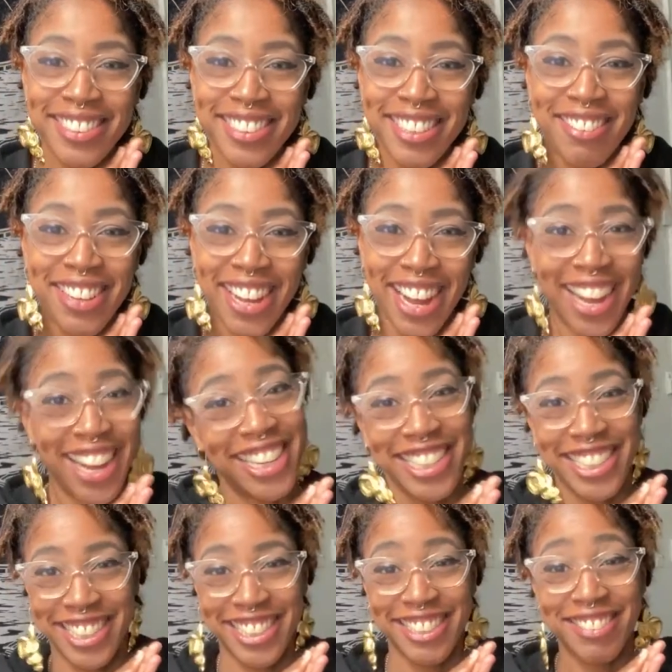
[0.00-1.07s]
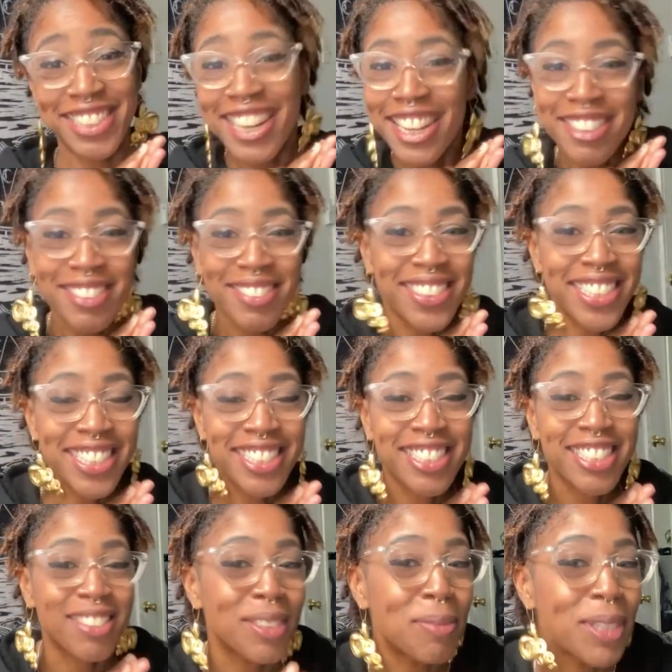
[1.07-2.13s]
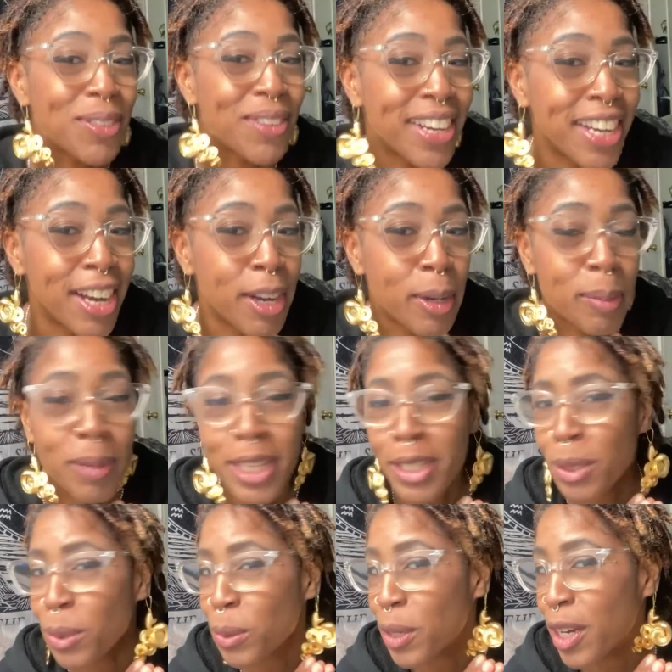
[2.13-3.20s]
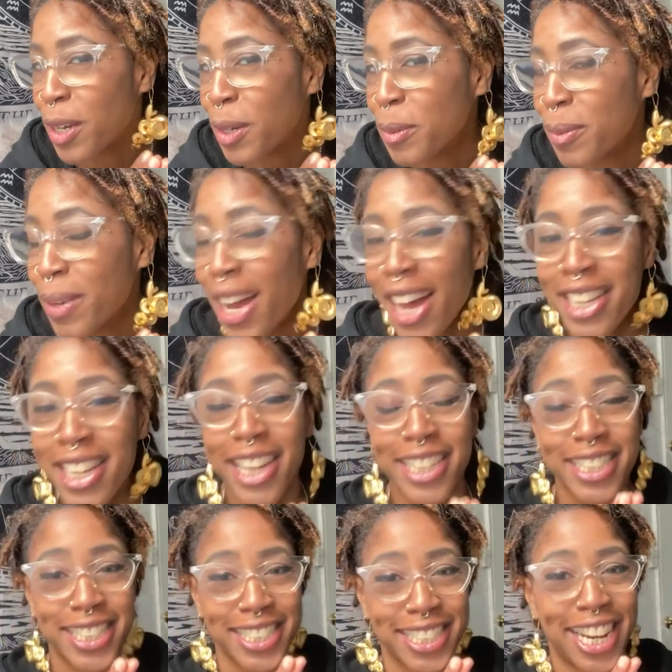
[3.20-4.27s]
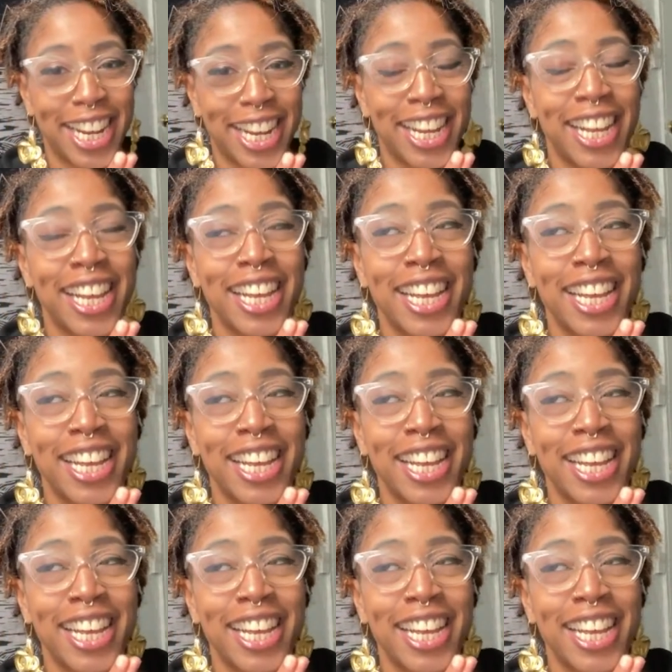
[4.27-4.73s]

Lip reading: Okay. We're not doing this because we put on a little eyeliner today.